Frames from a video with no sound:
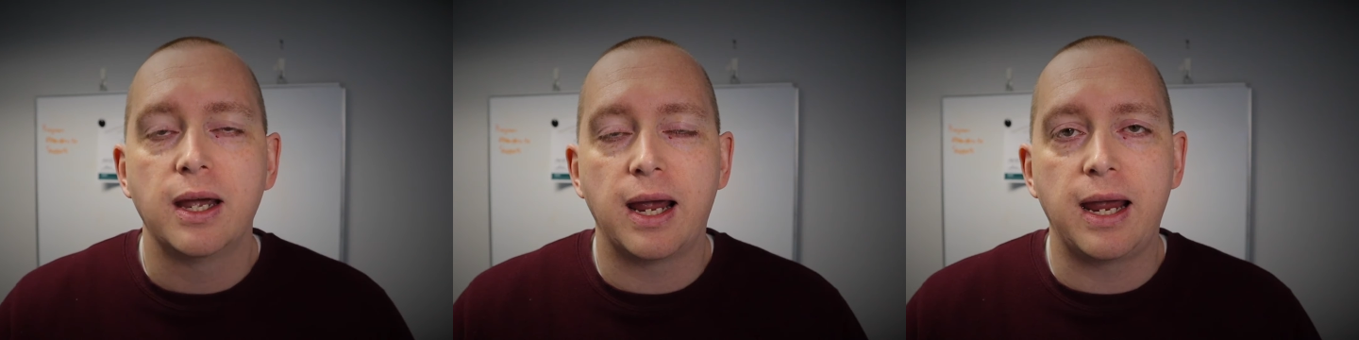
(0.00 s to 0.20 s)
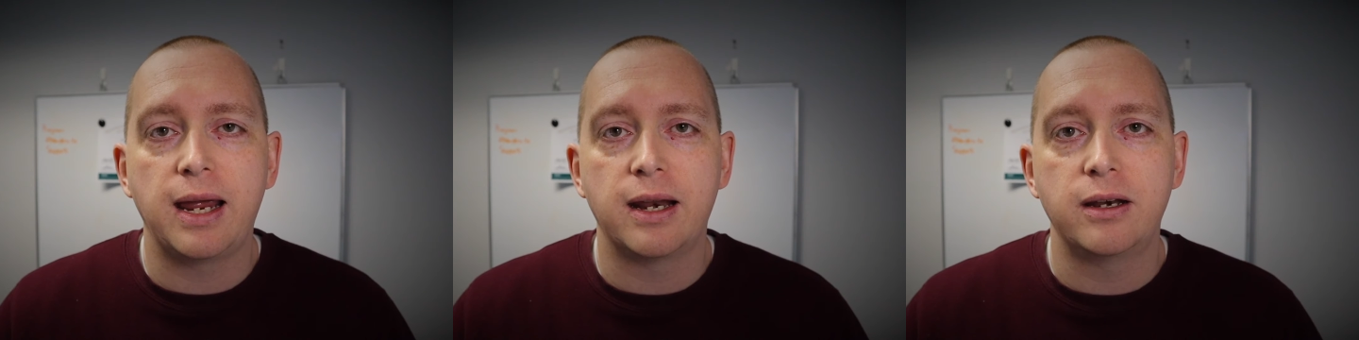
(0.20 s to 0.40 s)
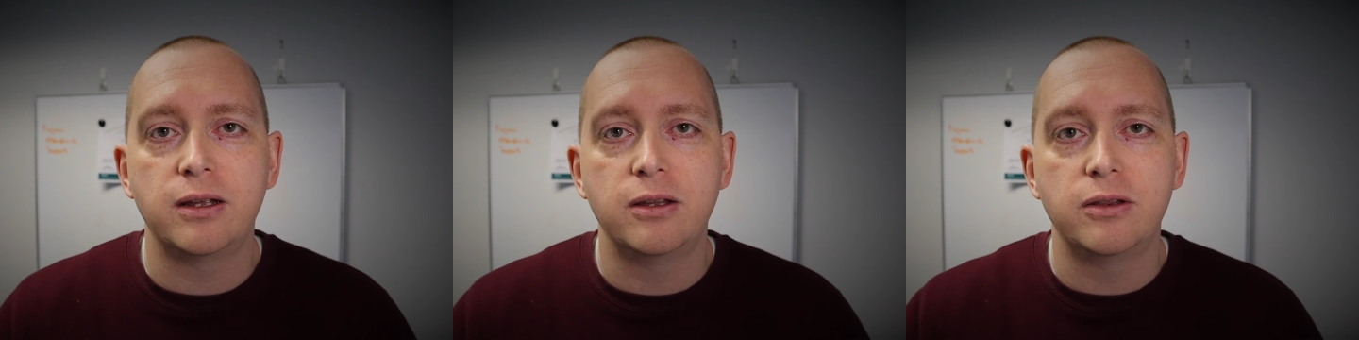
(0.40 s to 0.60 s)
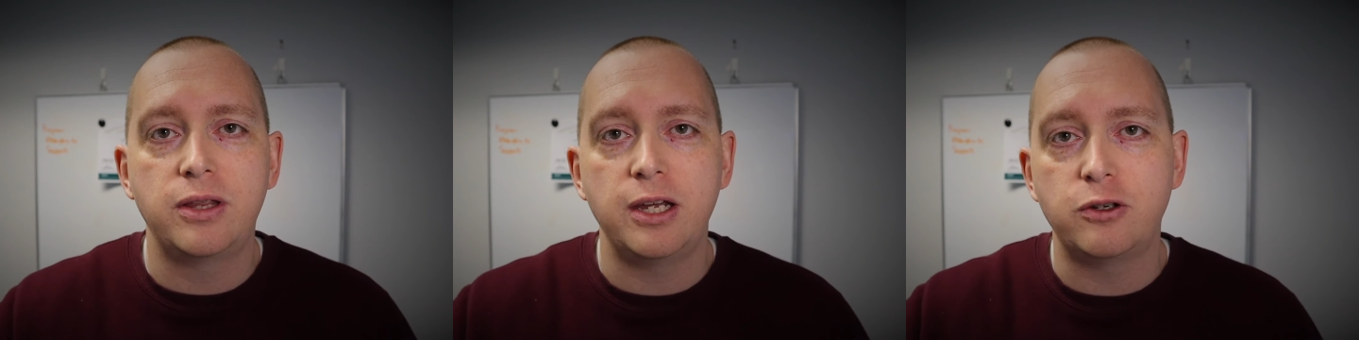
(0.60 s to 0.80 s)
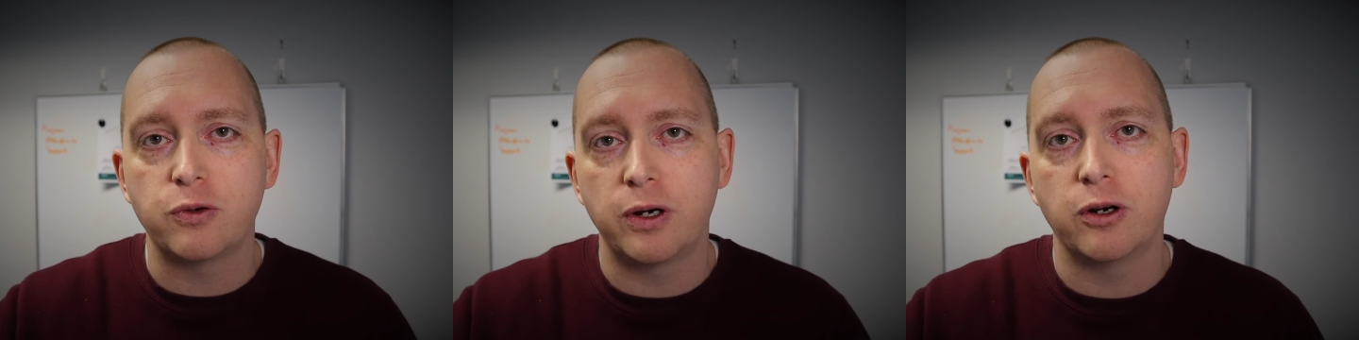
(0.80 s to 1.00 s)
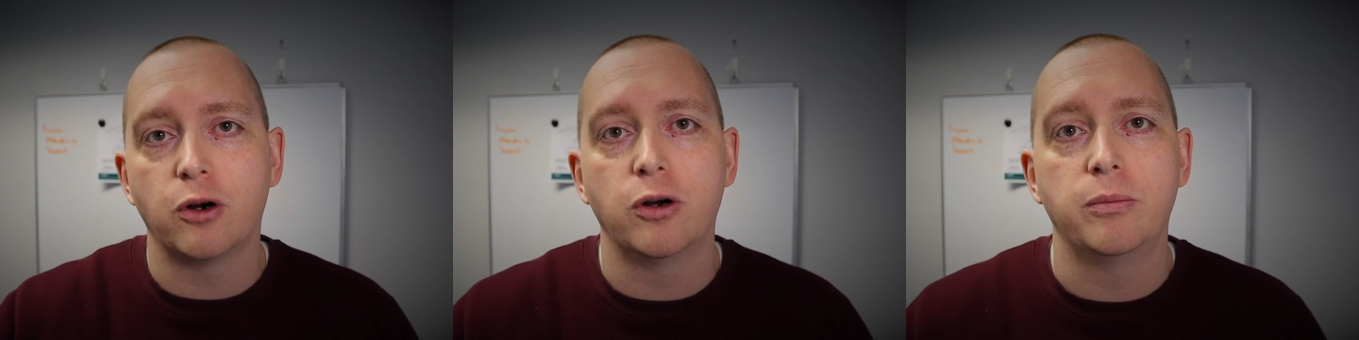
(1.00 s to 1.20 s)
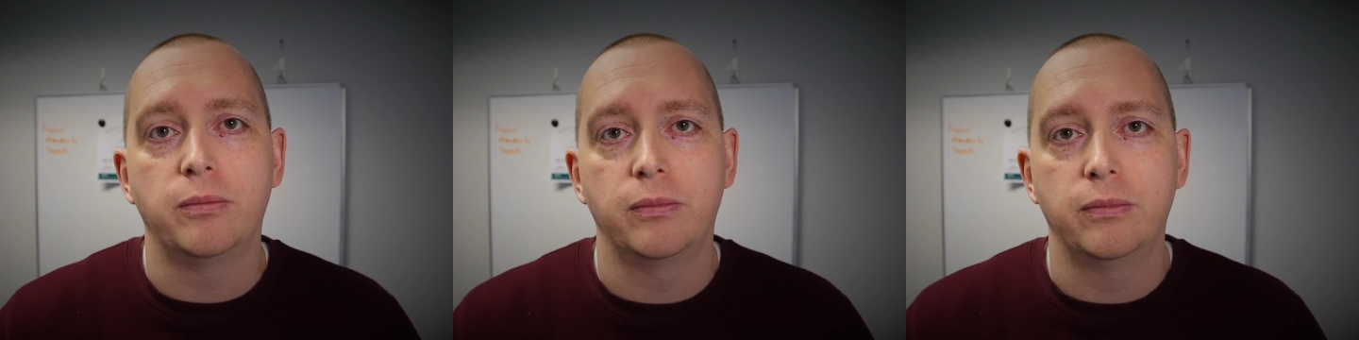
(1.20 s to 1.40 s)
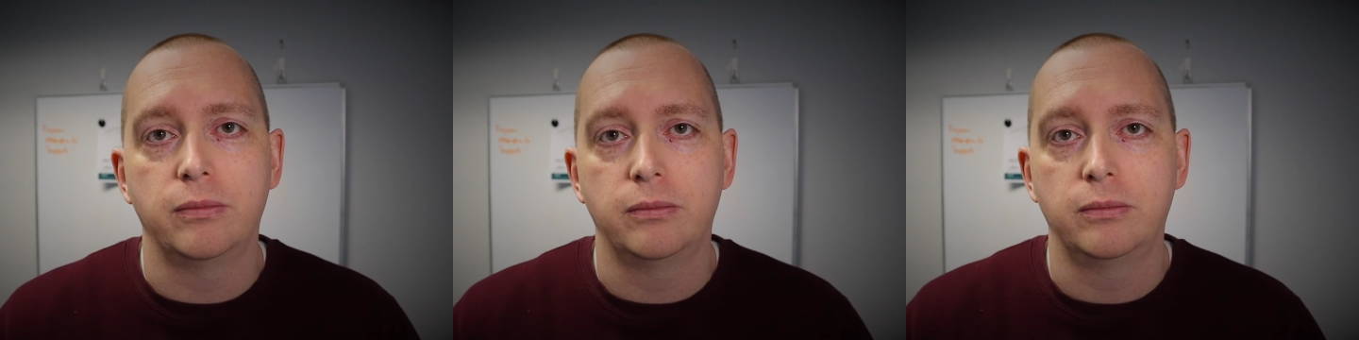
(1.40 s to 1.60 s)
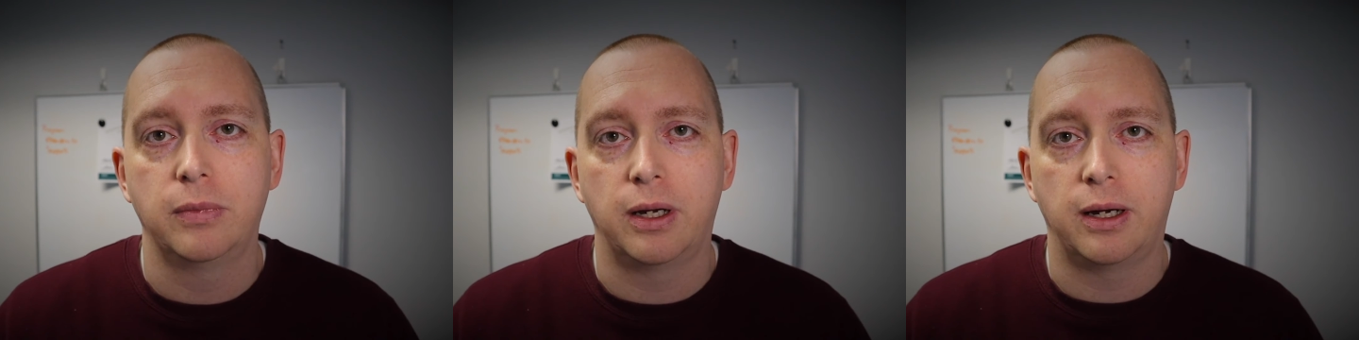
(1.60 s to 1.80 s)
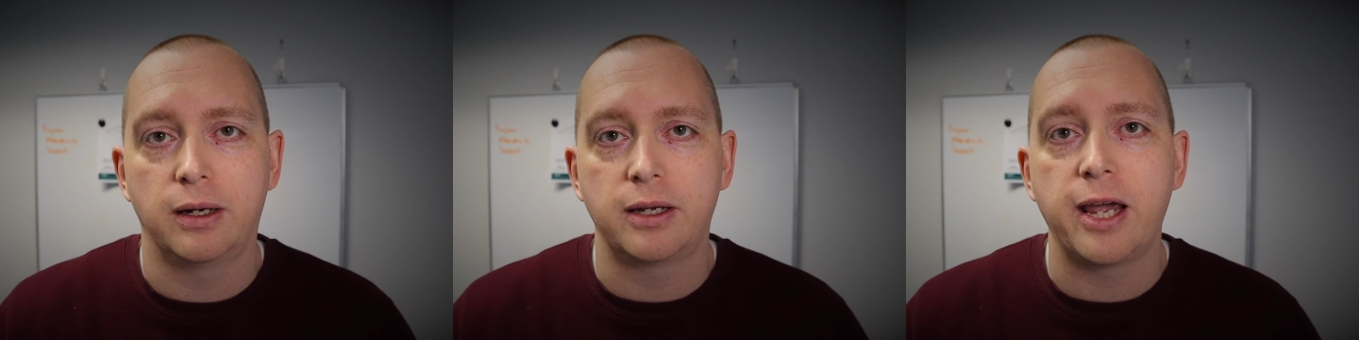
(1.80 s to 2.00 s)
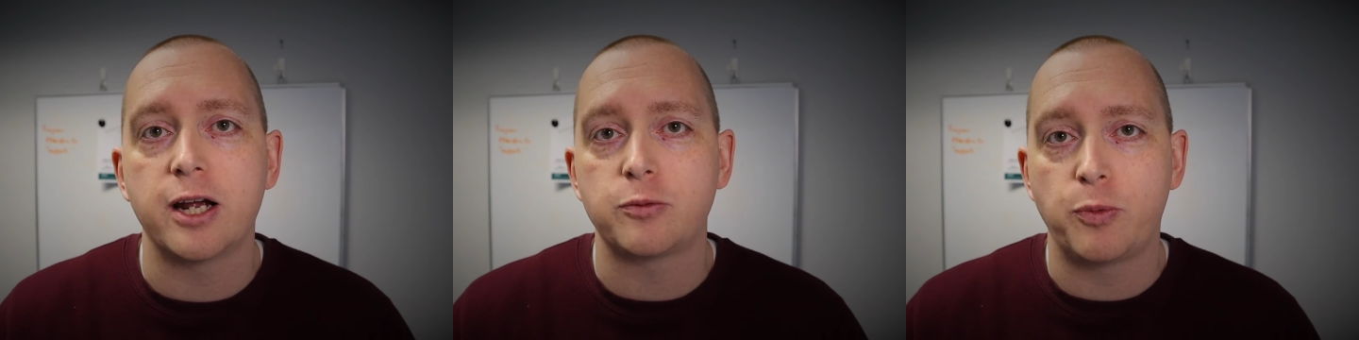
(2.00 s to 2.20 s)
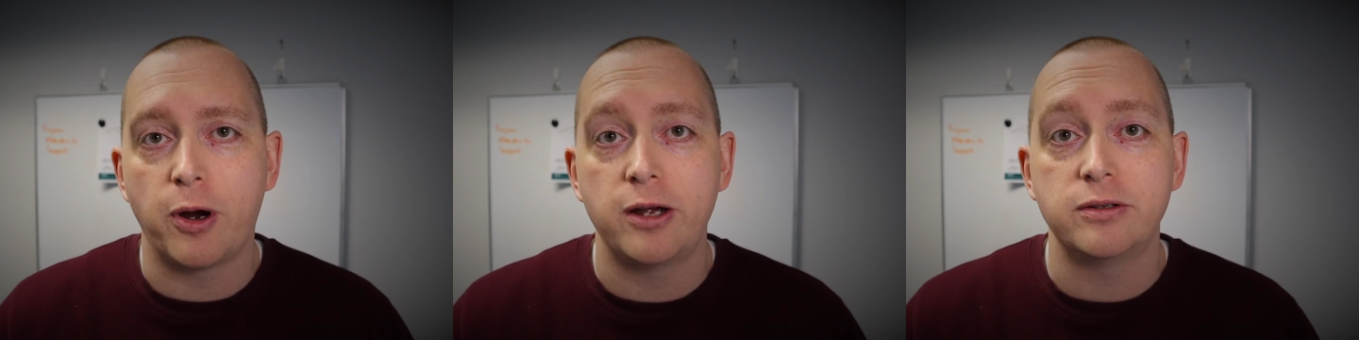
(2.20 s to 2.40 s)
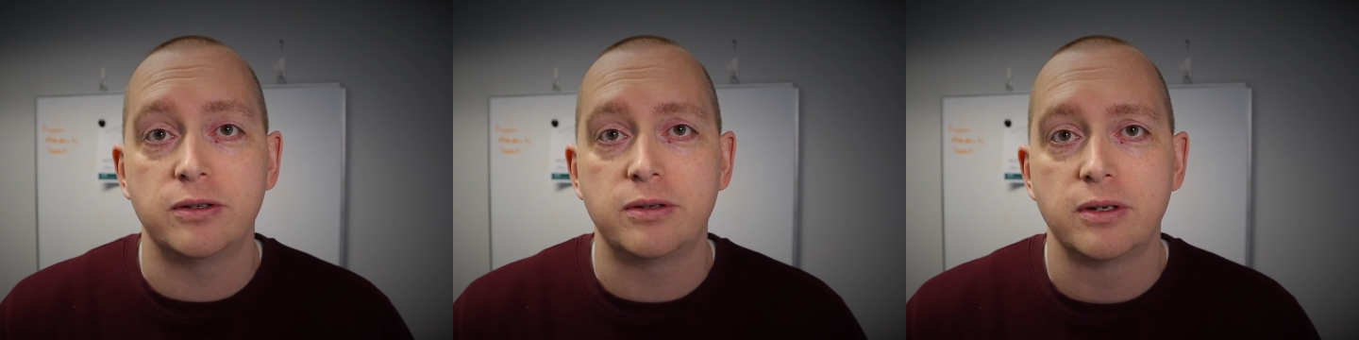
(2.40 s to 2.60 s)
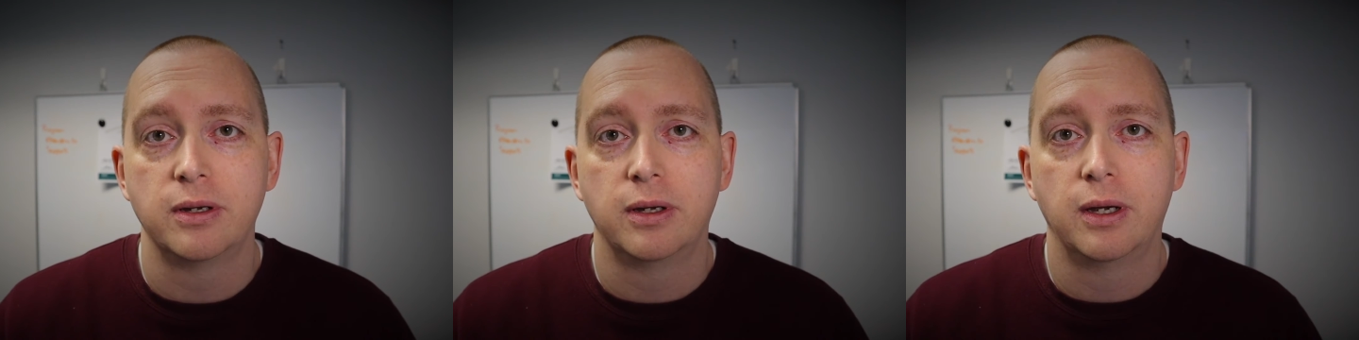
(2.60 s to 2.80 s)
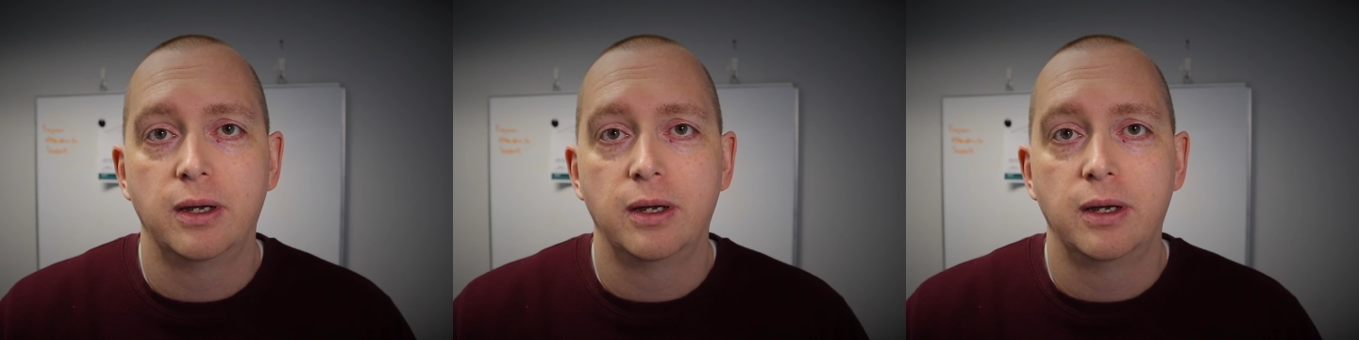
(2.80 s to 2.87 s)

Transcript: and they try to earn cash prizes.